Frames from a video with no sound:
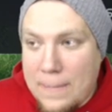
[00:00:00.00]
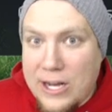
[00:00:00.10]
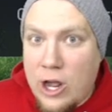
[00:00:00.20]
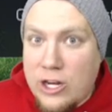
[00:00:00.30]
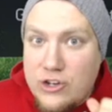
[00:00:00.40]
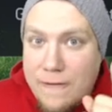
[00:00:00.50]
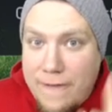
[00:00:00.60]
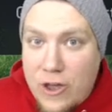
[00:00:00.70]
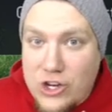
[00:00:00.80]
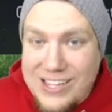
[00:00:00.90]
But
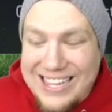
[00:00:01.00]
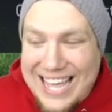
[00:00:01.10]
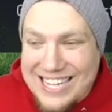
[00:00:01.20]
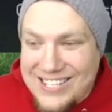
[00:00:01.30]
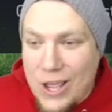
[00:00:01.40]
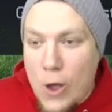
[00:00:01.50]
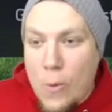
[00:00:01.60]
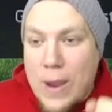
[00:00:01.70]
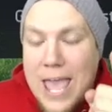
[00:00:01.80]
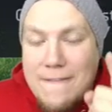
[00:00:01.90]
controversially, lads,
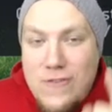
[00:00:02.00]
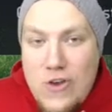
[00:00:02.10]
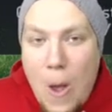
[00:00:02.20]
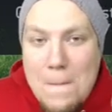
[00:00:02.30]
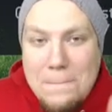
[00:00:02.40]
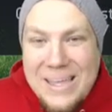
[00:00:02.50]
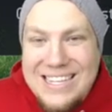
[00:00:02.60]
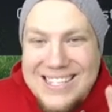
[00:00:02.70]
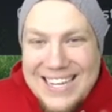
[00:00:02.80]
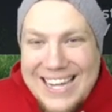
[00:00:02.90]
we have not
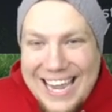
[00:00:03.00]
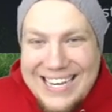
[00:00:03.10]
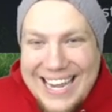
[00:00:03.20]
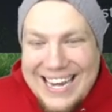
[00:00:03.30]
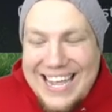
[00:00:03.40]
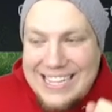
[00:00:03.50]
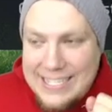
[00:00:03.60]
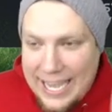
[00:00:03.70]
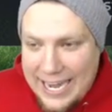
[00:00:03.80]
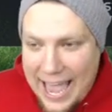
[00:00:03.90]
been selected in
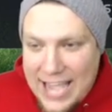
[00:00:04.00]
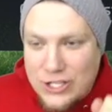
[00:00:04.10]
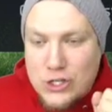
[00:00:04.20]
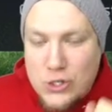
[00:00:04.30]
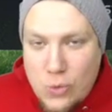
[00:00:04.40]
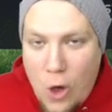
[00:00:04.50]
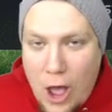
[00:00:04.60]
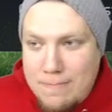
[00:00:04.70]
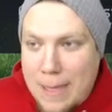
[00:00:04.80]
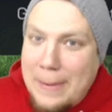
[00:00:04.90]
today's
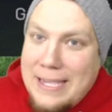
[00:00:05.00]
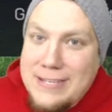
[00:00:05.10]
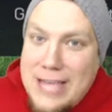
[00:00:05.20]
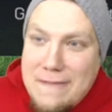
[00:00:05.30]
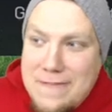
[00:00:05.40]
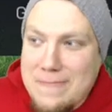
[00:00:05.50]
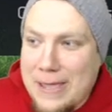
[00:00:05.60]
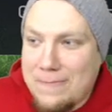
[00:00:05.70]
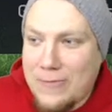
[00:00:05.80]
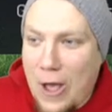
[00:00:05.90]
squad. Maybe he's saving
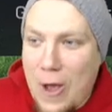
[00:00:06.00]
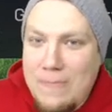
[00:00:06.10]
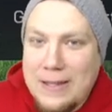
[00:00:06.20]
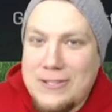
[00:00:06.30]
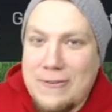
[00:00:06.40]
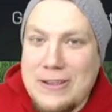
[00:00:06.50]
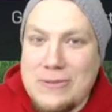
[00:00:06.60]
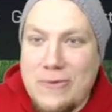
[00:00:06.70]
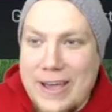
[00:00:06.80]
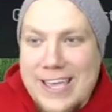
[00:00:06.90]
me. I hope that's the
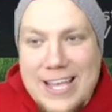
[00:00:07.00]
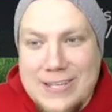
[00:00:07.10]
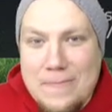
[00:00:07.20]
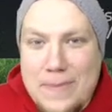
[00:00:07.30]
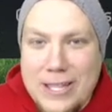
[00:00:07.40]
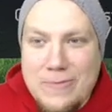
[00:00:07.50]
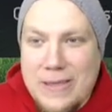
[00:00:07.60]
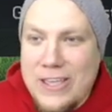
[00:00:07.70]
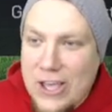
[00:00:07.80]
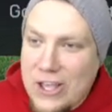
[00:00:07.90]
reason why he hasn't picked
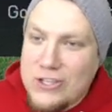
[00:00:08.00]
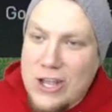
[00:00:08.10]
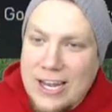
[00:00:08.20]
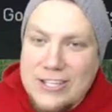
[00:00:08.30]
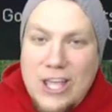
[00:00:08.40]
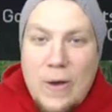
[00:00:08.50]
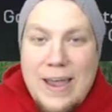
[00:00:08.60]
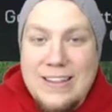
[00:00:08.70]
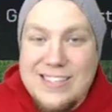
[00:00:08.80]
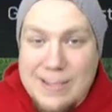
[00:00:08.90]
me. So let's go
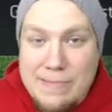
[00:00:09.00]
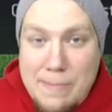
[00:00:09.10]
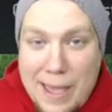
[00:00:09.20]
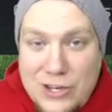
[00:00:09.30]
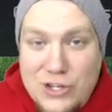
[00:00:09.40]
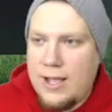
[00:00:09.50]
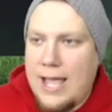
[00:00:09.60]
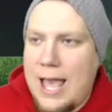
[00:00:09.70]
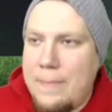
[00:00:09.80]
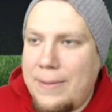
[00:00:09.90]
ahead and sim the match.
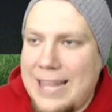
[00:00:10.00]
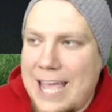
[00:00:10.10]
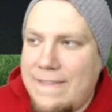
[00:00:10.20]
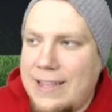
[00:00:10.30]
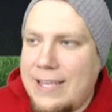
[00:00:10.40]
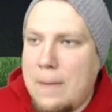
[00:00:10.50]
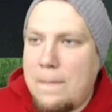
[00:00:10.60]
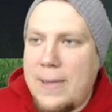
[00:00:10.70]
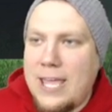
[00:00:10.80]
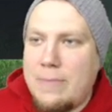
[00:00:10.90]
Can't believe you
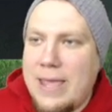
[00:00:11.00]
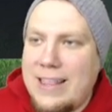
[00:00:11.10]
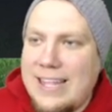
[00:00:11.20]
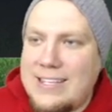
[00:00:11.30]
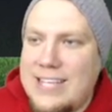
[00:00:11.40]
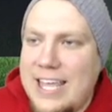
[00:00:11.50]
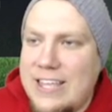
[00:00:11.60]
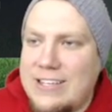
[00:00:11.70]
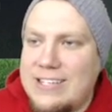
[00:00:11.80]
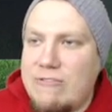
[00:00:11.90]
didn't pick me. Let's see
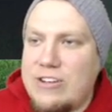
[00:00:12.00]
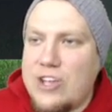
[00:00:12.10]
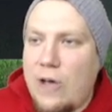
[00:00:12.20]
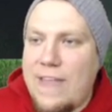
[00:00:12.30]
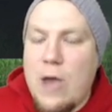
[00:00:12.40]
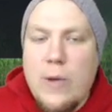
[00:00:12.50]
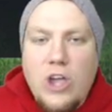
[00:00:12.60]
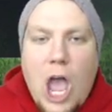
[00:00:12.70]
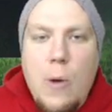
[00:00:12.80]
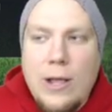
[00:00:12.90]
this result. There we
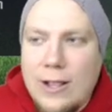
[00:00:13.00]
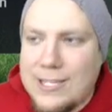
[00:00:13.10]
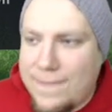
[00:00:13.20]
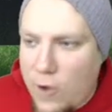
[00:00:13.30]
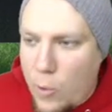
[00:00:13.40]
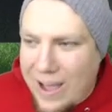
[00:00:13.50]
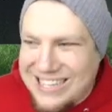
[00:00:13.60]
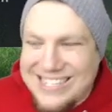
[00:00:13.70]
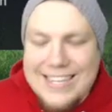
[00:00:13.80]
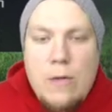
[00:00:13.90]
go. We lost
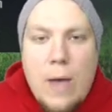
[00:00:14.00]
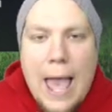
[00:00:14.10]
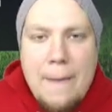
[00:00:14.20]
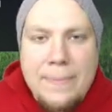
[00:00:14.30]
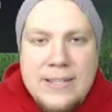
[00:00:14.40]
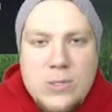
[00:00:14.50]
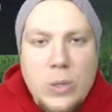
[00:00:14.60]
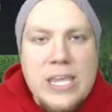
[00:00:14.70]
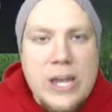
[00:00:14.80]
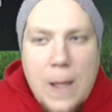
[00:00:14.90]
4-1. See what happens
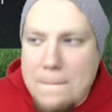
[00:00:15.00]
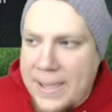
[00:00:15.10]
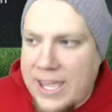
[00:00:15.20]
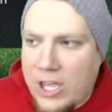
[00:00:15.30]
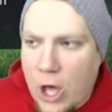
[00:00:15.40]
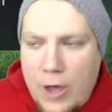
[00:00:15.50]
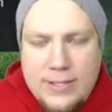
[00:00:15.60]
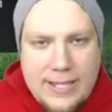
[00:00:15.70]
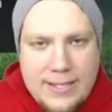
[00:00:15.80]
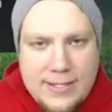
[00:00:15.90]
when you don't pick
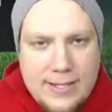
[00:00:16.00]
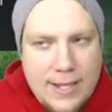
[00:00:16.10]
CurtiZ.